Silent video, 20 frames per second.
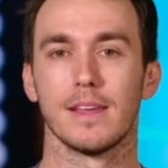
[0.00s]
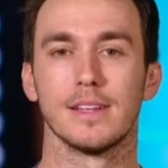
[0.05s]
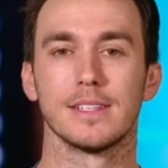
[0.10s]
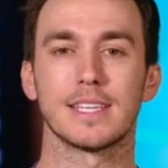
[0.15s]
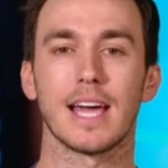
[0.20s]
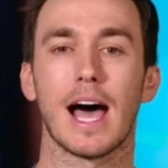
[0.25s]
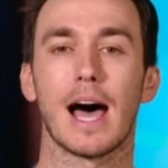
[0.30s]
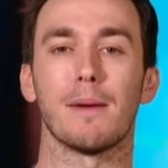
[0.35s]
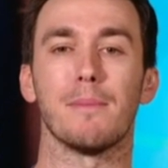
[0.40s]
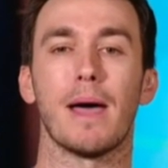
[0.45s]

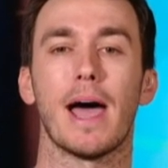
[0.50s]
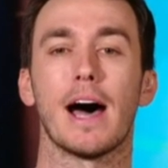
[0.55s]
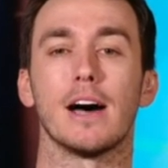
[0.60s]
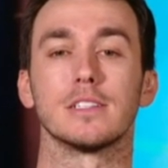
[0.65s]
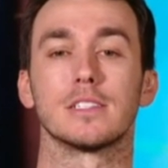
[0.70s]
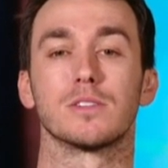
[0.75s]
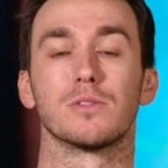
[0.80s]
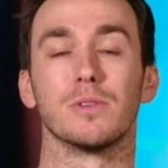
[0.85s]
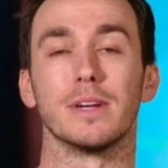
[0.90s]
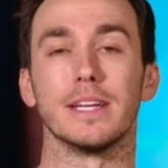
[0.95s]
Tom
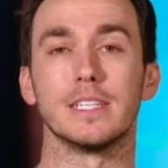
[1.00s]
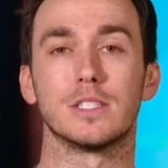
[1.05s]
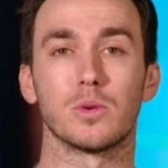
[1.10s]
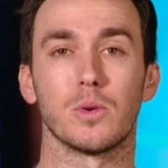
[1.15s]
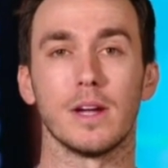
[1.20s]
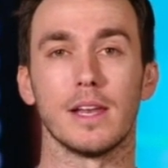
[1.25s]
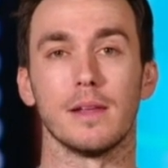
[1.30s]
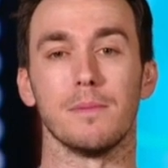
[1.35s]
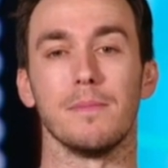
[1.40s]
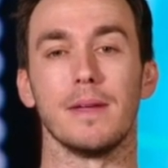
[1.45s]
House
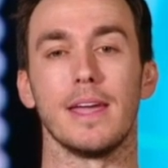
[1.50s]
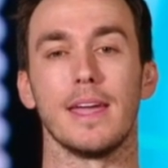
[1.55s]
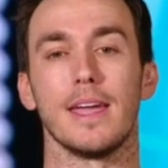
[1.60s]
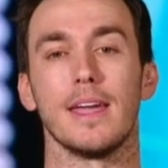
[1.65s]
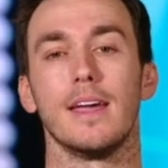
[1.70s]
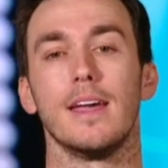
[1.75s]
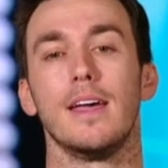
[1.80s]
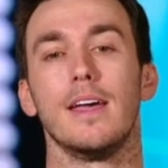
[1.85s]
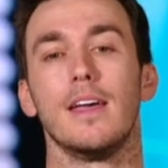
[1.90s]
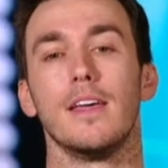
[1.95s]
retweeted me,
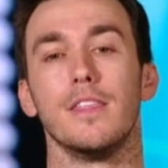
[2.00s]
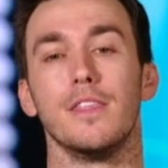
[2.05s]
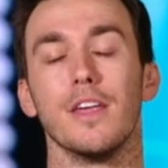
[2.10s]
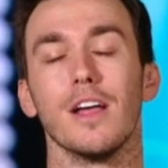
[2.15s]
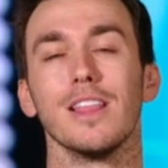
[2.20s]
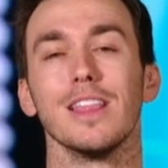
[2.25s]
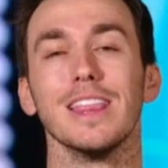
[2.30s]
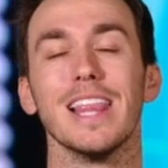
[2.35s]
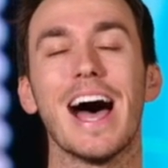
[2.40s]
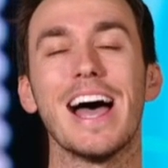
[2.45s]
the
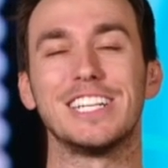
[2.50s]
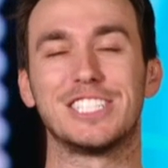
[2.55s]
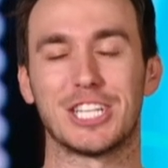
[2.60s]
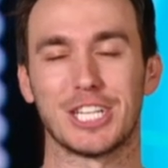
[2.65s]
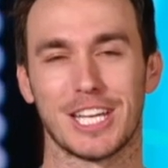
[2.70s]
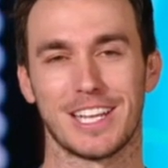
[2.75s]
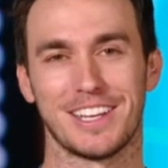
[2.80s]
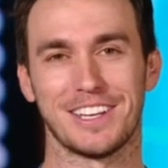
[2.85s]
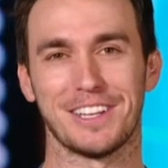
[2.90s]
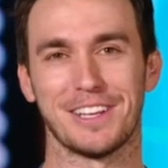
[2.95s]

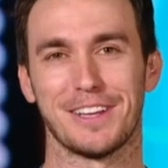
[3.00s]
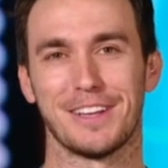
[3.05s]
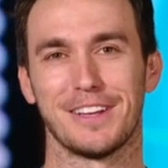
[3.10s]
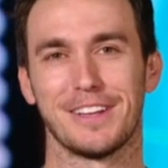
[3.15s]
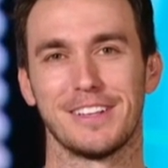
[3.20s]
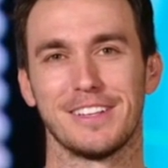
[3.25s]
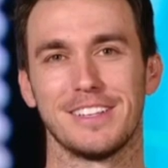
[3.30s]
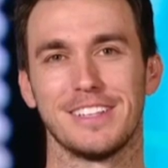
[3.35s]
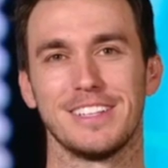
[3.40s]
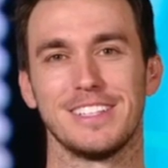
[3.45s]
legend
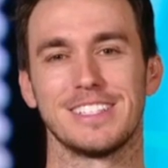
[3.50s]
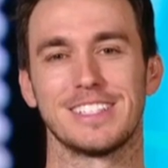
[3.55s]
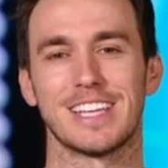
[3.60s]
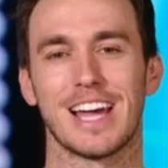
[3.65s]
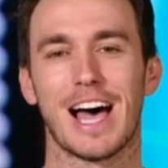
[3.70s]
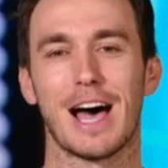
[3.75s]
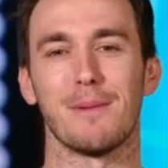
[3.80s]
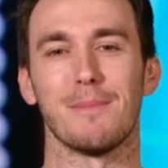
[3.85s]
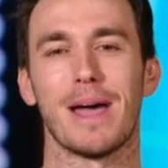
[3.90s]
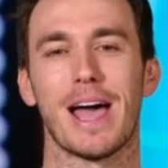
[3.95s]

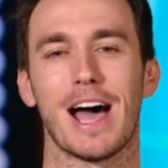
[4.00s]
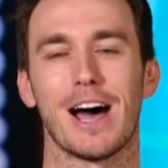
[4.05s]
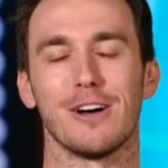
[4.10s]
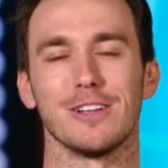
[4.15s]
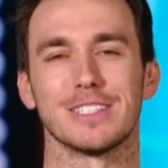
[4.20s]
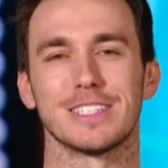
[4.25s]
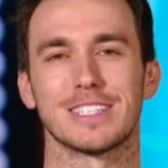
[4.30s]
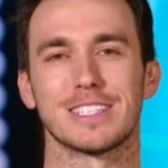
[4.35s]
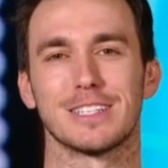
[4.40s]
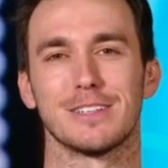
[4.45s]
Tom
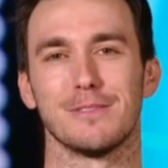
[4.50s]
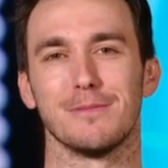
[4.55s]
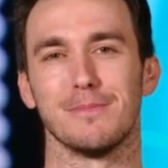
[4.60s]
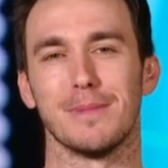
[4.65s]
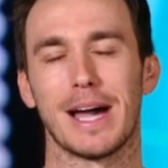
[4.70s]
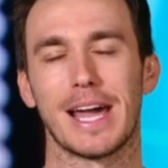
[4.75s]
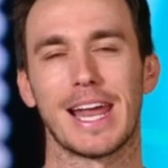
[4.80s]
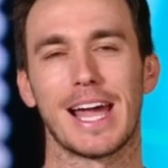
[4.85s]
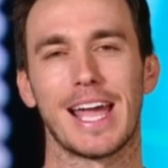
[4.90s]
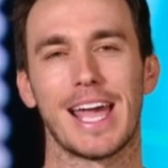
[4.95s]
House,
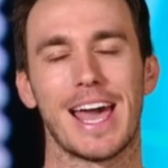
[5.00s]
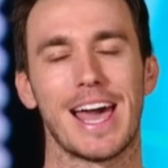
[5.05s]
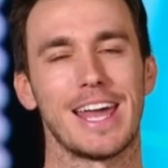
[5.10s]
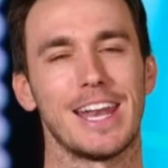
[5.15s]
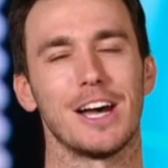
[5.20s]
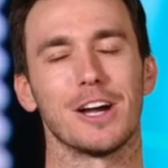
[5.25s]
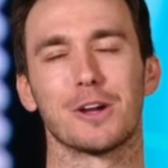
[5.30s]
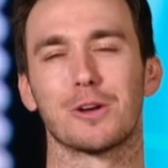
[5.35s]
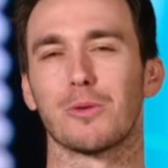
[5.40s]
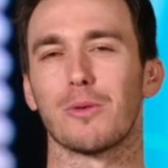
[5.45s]
might I add,
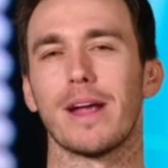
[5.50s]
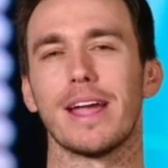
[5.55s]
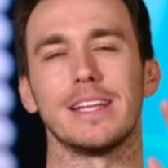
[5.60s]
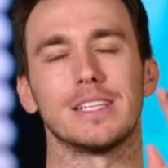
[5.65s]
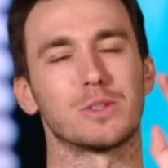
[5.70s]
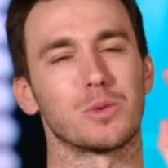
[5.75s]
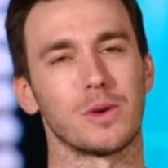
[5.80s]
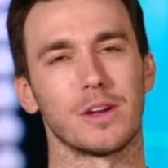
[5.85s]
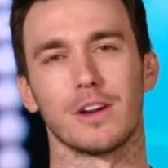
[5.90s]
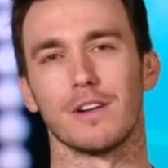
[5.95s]
a great
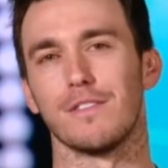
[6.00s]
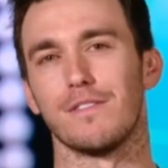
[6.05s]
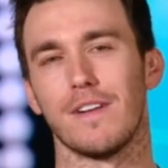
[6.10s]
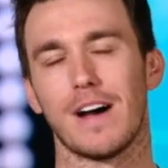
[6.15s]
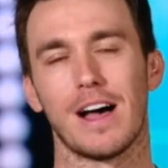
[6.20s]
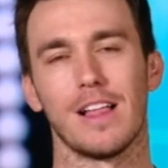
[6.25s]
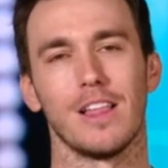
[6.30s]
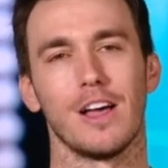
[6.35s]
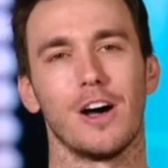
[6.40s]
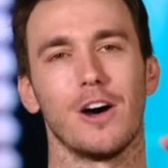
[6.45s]
Twitter
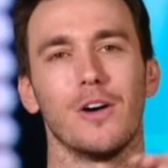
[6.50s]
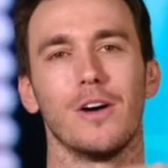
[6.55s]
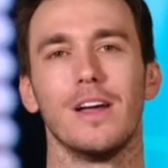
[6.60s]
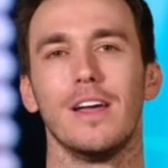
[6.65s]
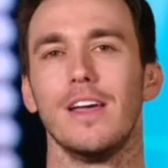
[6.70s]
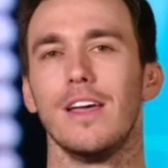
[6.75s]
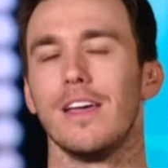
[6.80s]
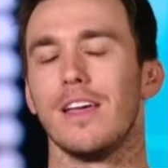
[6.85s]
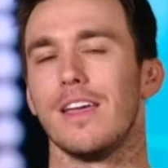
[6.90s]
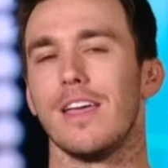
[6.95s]
follow.
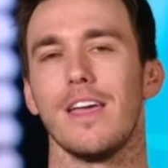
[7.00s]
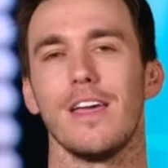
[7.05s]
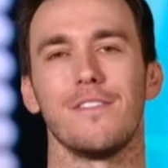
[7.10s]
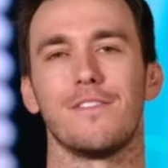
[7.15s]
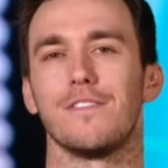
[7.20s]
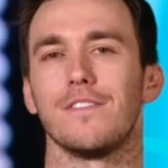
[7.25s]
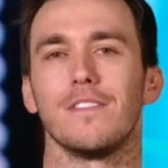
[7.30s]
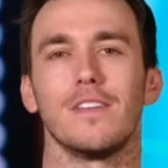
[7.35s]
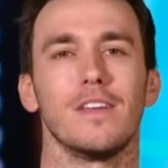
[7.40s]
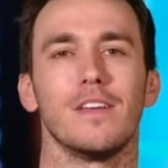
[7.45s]

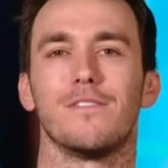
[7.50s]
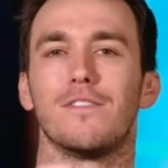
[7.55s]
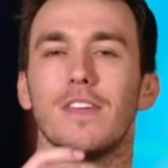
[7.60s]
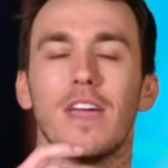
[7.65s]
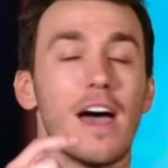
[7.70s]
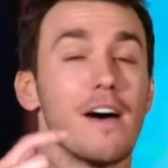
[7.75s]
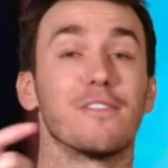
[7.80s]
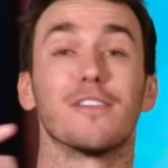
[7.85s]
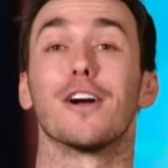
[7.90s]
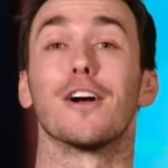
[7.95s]
If, if you
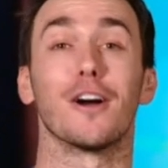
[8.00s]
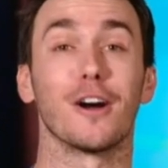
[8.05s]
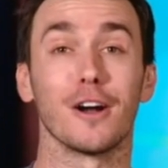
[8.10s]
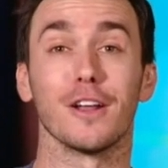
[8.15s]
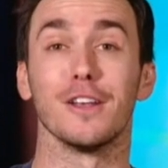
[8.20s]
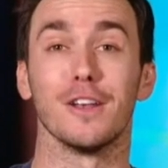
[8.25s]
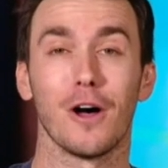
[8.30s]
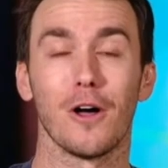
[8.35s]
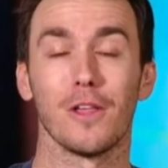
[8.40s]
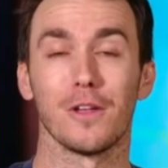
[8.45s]
ever heard
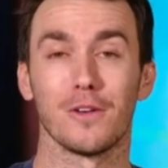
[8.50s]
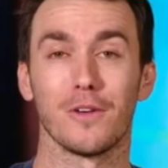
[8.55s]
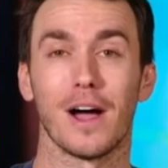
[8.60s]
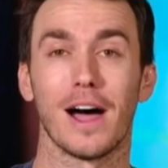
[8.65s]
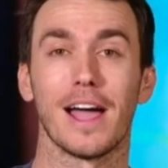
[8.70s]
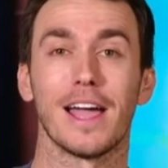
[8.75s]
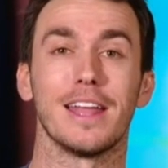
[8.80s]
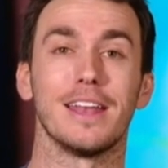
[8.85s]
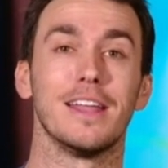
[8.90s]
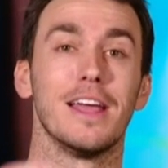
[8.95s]
of Nolan
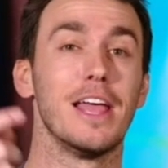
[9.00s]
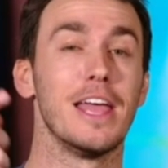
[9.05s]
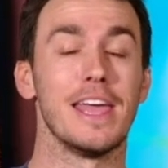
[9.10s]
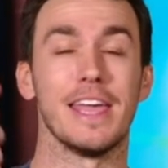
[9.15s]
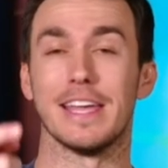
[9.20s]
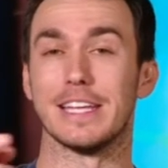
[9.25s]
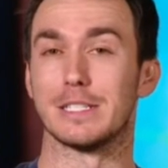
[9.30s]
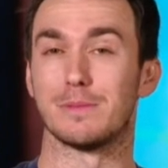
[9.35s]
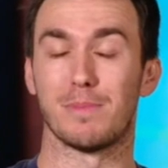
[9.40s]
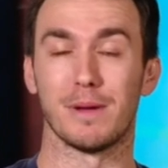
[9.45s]
Ryan,
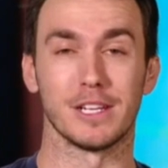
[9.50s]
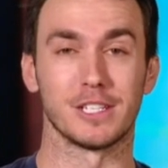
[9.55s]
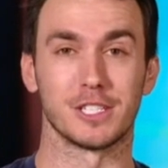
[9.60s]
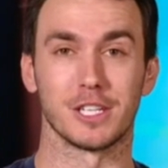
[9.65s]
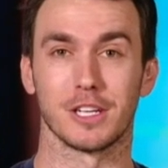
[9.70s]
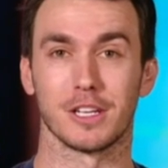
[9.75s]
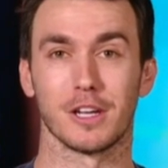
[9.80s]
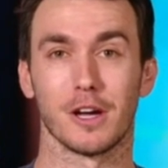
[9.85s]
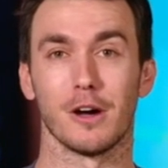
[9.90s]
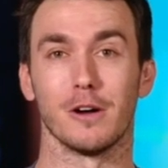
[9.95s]
his
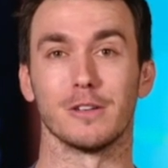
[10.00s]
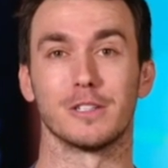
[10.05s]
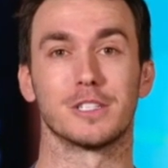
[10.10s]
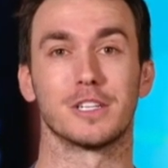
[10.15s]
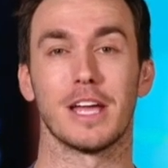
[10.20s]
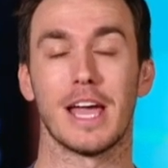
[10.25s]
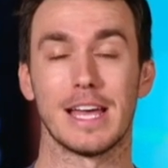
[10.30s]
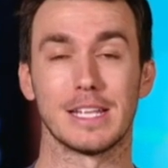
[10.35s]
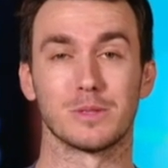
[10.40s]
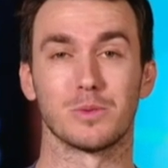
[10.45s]
pitching coach
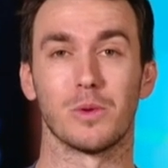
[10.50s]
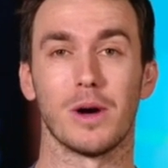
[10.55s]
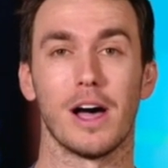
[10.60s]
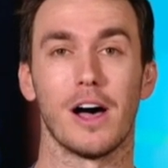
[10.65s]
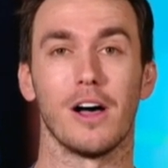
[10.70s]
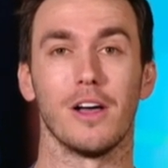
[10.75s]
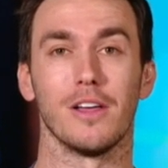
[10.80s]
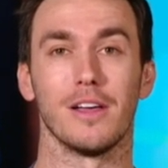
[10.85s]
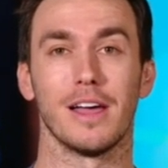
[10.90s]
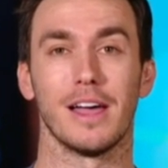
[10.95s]
as
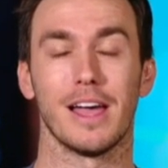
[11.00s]
well.